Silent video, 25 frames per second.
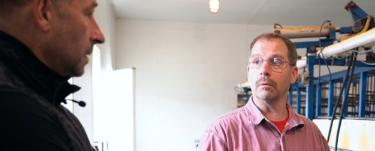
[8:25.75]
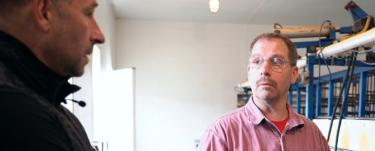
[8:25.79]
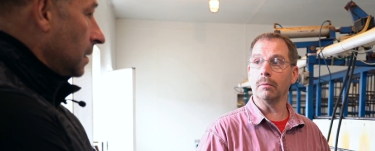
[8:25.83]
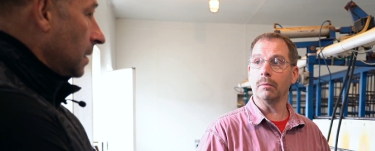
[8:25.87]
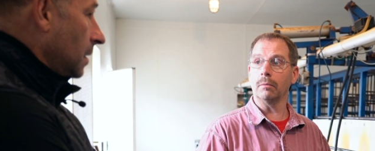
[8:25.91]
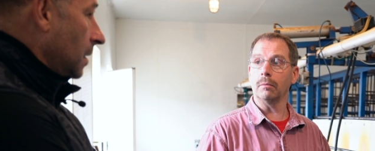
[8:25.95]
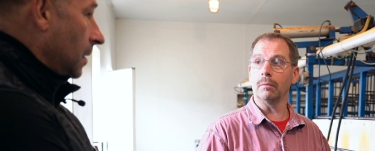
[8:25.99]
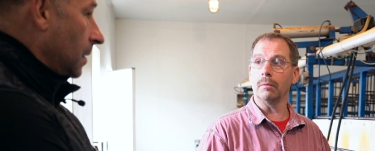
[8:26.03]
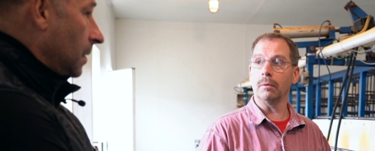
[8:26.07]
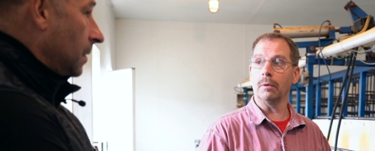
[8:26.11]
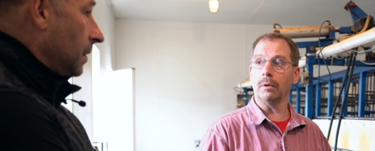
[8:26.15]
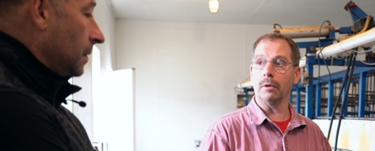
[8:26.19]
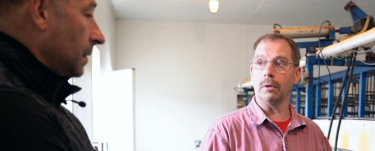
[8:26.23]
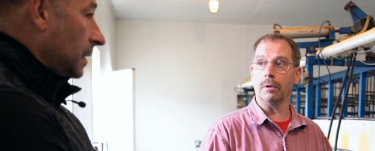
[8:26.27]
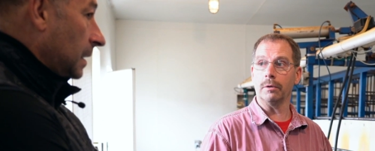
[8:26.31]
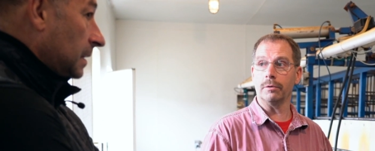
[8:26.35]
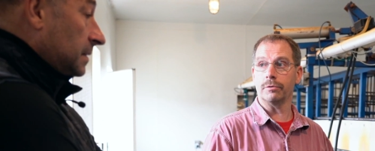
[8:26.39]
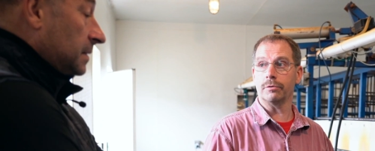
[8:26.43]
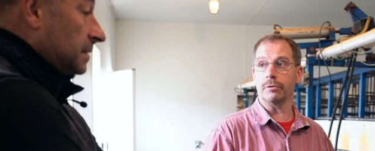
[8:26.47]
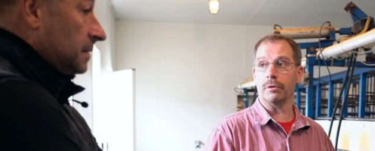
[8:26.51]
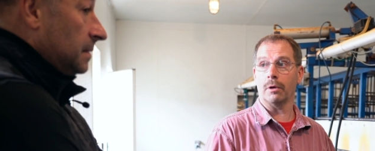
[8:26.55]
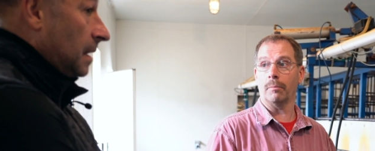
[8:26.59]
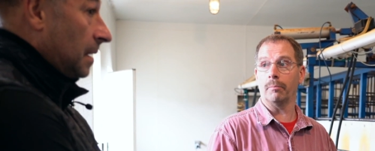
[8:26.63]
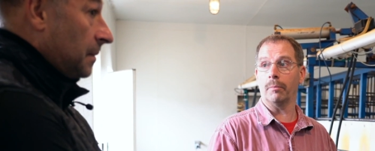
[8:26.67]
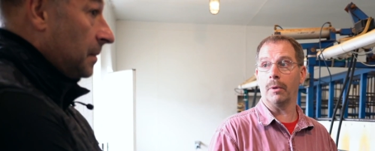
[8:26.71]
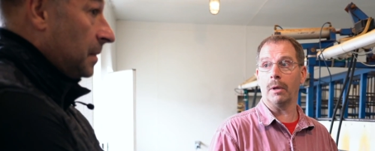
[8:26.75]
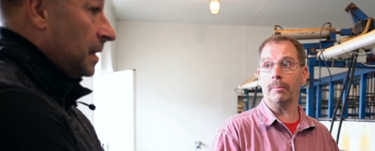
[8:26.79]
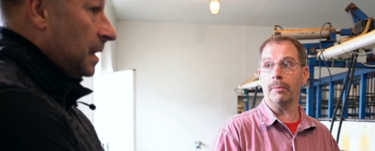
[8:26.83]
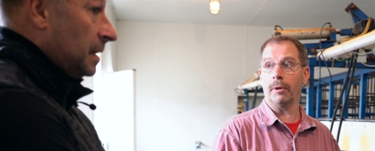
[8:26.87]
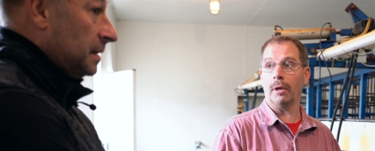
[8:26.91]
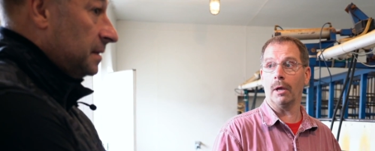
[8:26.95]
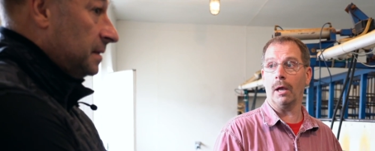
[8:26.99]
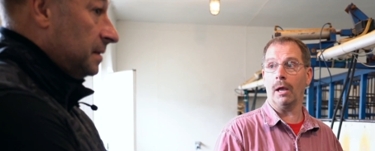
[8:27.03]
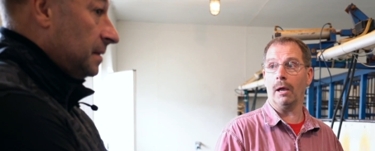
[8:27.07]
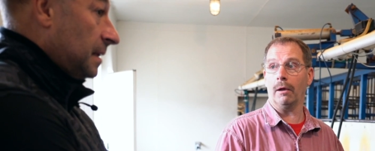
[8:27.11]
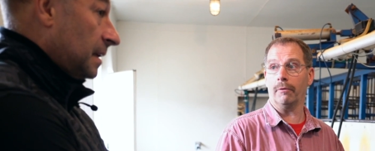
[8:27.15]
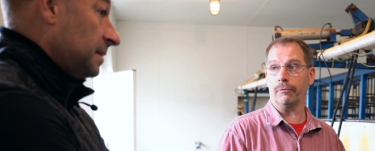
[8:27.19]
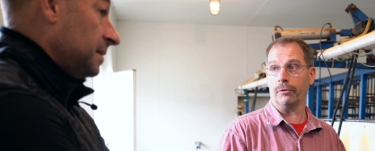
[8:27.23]
Speaker 1: Oh, well, that's. I mean,
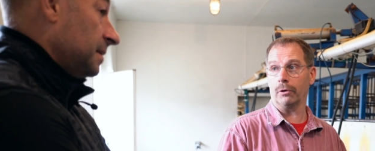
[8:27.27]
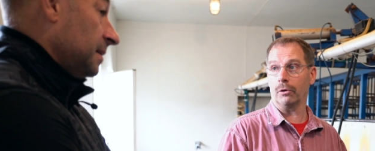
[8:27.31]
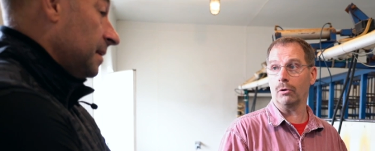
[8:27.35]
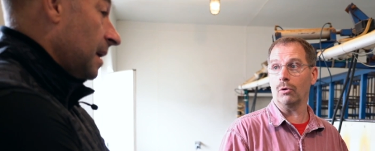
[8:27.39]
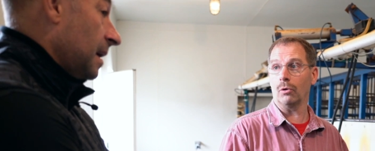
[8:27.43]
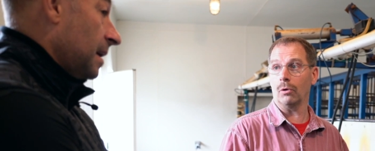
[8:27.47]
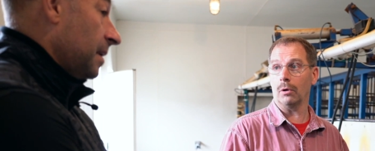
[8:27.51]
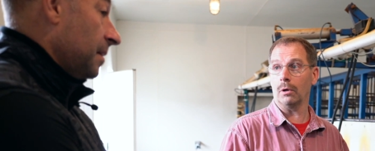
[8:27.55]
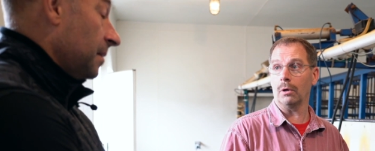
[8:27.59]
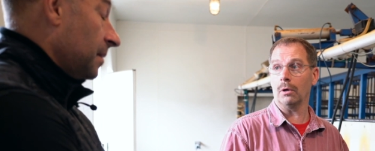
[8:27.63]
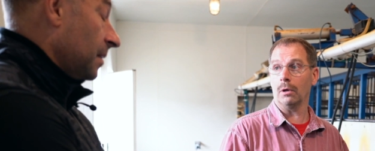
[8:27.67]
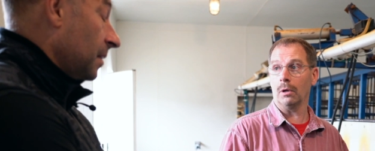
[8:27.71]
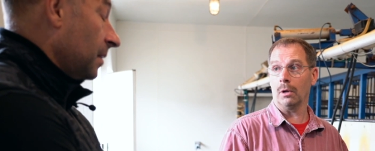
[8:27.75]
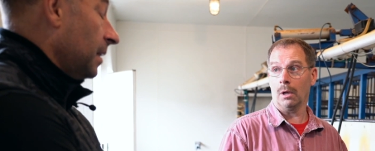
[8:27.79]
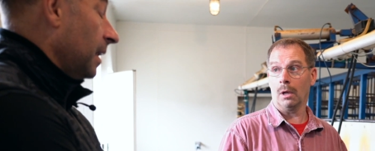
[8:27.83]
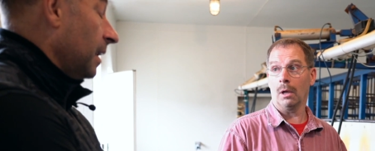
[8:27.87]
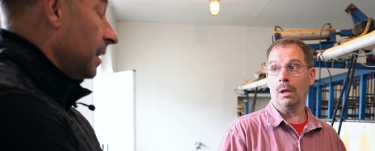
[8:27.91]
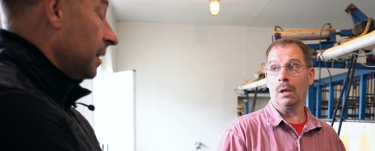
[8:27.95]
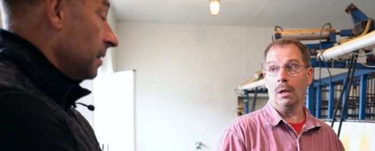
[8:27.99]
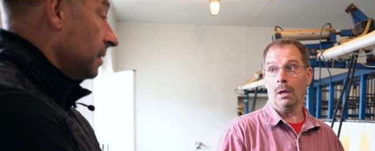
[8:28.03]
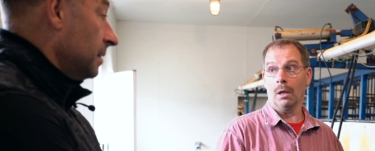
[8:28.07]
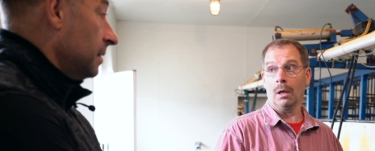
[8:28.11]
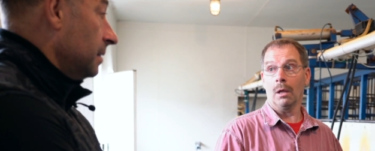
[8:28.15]
that's that's a lot of. Okay.